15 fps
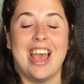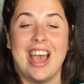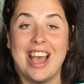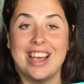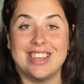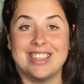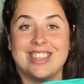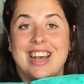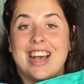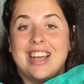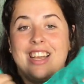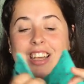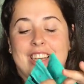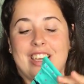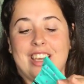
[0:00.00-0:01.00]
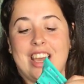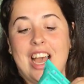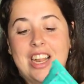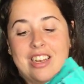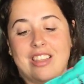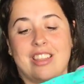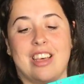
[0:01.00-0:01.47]
And I
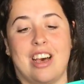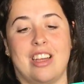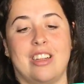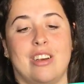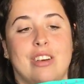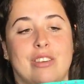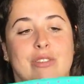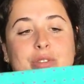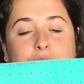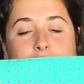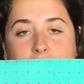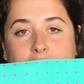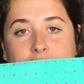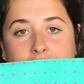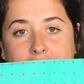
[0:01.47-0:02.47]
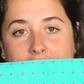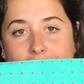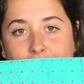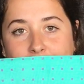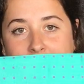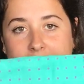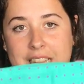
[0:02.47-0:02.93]
kind of thought of
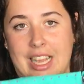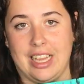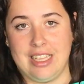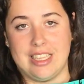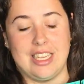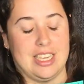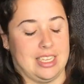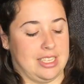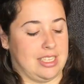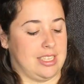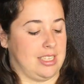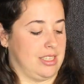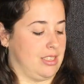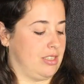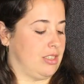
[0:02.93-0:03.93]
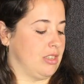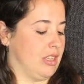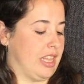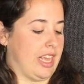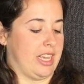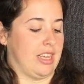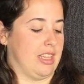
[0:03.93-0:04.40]
having it like this, so
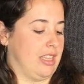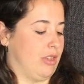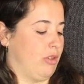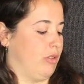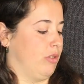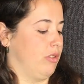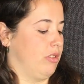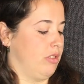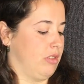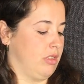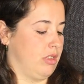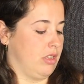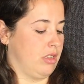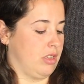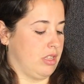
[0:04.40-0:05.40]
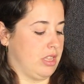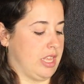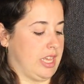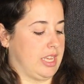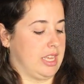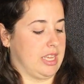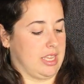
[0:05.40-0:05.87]
like a little
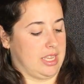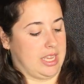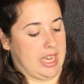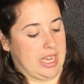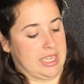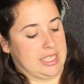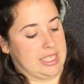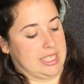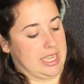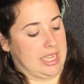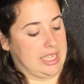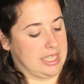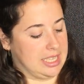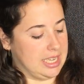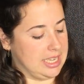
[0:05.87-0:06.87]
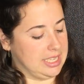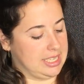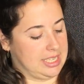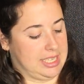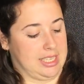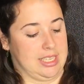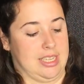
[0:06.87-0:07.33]
like case like
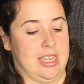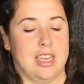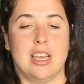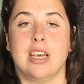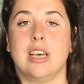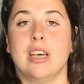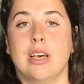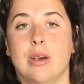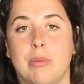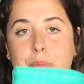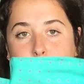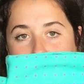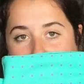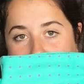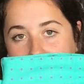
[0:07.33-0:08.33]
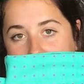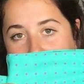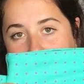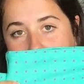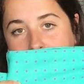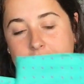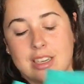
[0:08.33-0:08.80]
this. But
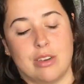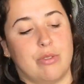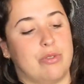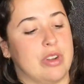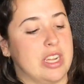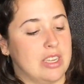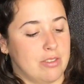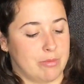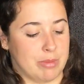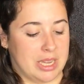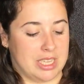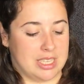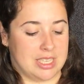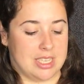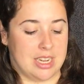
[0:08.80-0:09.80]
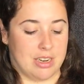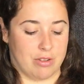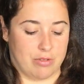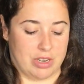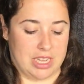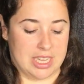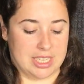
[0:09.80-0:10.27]
then a friend of mine stayed
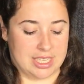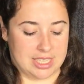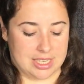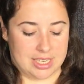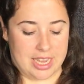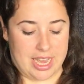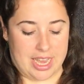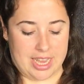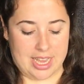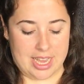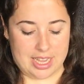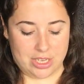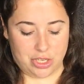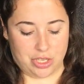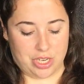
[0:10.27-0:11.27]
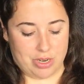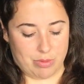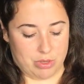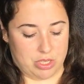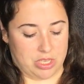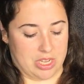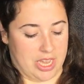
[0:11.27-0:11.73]
over yesterday, and she
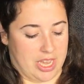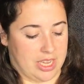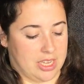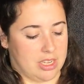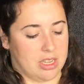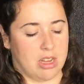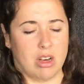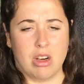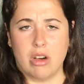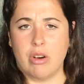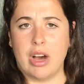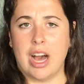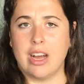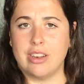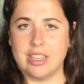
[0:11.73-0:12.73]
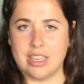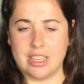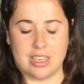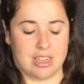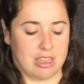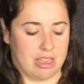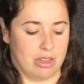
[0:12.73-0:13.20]
was like, oh, how did
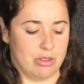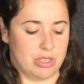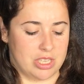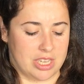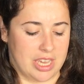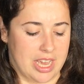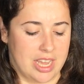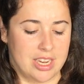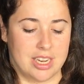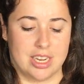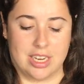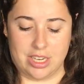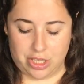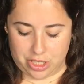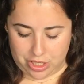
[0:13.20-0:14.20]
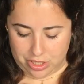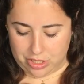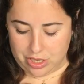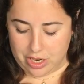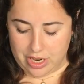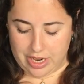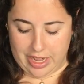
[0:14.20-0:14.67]
it close again? And then she
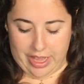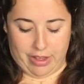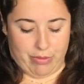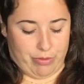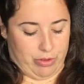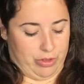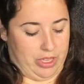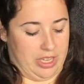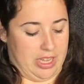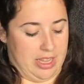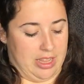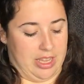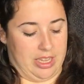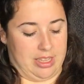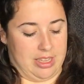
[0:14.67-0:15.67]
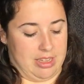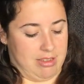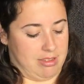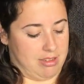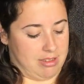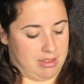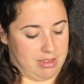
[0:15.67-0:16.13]
started like folding it like
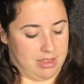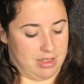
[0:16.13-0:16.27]
this.